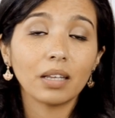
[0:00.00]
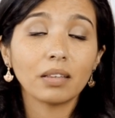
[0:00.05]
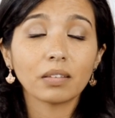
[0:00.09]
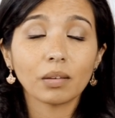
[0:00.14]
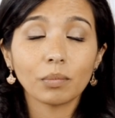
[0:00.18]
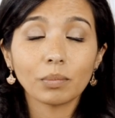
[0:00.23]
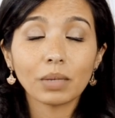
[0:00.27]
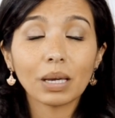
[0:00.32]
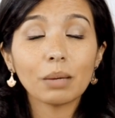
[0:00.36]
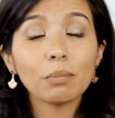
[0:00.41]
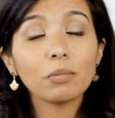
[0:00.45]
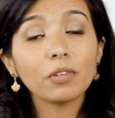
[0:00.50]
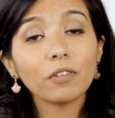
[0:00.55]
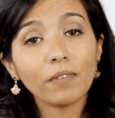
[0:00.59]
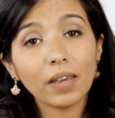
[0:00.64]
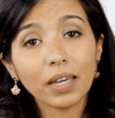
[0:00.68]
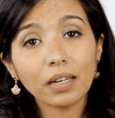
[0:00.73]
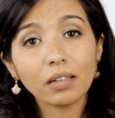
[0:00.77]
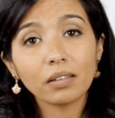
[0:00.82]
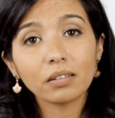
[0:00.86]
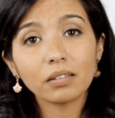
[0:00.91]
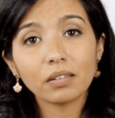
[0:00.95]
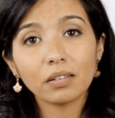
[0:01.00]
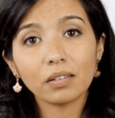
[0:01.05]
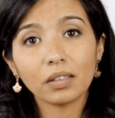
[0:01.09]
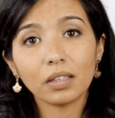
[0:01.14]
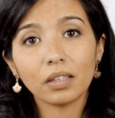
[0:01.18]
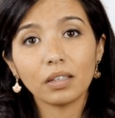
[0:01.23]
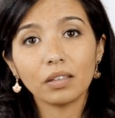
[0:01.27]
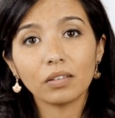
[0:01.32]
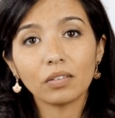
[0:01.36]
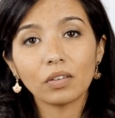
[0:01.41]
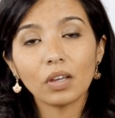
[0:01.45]
and sometimes fatal
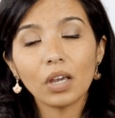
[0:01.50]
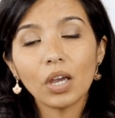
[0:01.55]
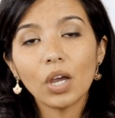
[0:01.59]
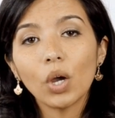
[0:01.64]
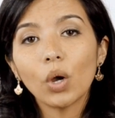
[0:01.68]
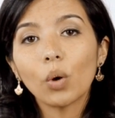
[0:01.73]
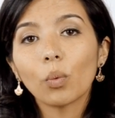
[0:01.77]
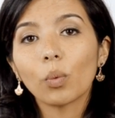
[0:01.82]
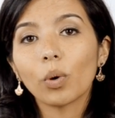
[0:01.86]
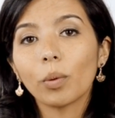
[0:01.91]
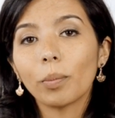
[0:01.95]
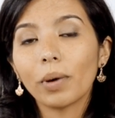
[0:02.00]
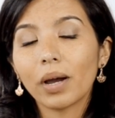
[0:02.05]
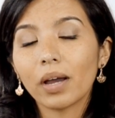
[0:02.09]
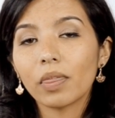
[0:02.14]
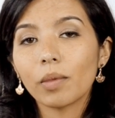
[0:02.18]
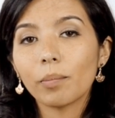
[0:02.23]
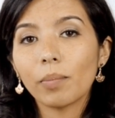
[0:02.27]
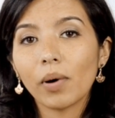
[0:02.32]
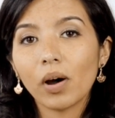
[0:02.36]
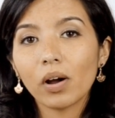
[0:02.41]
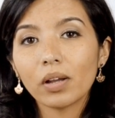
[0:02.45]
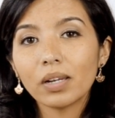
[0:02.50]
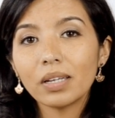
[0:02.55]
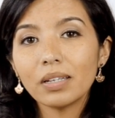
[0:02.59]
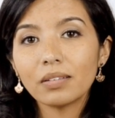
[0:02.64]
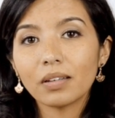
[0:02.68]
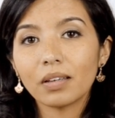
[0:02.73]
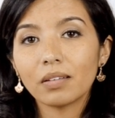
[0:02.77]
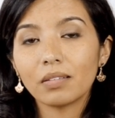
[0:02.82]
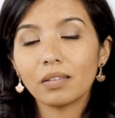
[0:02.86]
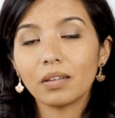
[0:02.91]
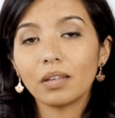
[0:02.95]
disease whereby the body
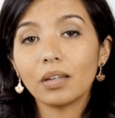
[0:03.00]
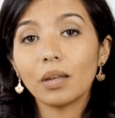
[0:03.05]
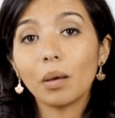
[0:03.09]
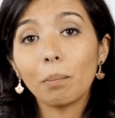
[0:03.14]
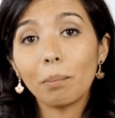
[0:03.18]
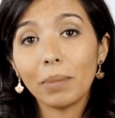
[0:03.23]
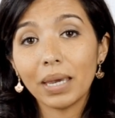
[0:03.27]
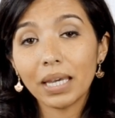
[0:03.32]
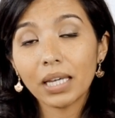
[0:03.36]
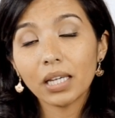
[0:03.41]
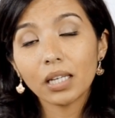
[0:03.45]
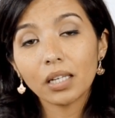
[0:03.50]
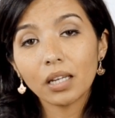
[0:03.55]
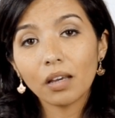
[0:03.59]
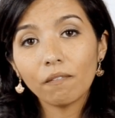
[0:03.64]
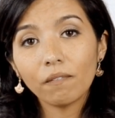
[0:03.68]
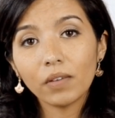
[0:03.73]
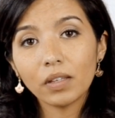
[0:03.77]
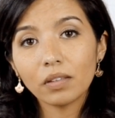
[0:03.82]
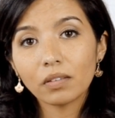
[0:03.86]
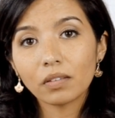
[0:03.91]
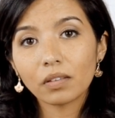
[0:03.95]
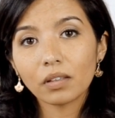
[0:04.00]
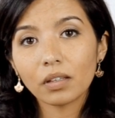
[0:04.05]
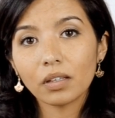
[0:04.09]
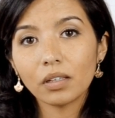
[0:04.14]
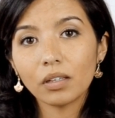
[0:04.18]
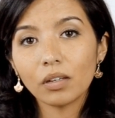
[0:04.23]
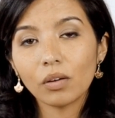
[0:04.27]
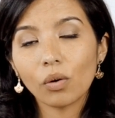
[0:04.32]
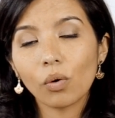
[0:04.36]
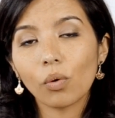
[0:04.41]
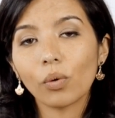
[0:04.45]
doesn't make enough
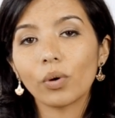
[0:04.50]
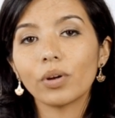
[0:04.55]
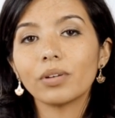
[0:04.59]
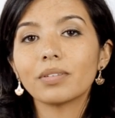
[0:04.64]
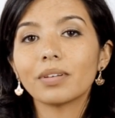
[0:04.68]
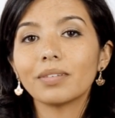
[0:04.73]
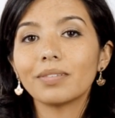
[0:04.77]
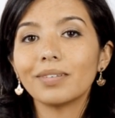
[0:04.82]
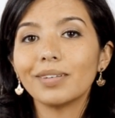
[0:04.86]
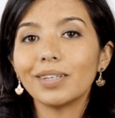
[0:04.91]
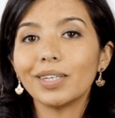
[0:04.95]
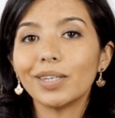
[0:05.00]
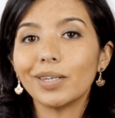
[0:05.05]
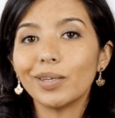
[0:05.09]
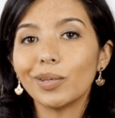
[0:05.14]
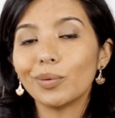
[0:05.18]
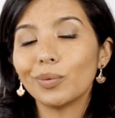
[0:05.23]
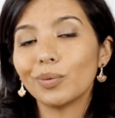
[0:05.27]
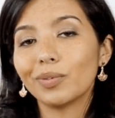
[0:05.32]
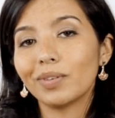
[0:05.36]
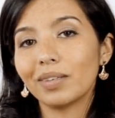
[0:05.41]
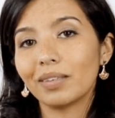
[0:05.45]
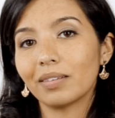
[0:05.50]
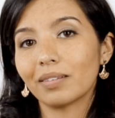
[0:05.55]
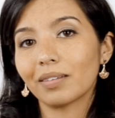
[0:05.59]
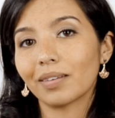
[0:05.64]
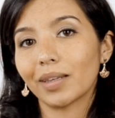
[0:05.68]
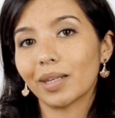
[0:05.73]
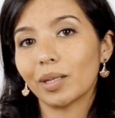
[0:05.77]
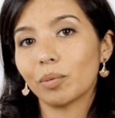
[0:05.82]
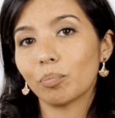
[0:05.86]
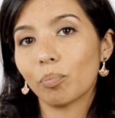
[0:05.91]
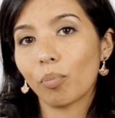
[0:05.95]
insulin or it doesn't use
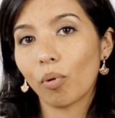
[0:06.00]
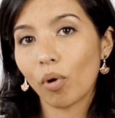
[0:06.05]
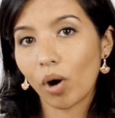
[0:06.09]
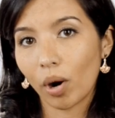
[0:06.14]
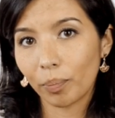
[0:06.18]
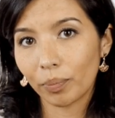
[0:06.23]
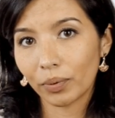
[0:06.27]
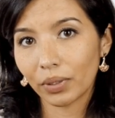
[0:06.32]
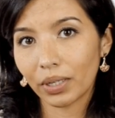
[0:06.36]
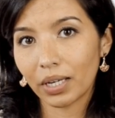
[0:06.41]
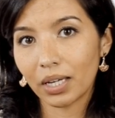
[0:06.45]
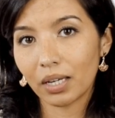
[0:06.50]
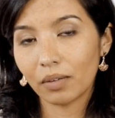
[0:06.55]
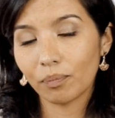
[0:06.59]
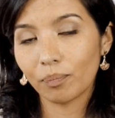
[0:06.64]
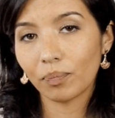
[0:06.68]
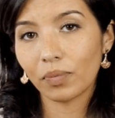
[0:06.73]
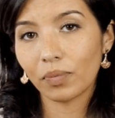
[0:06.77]
insulin properly.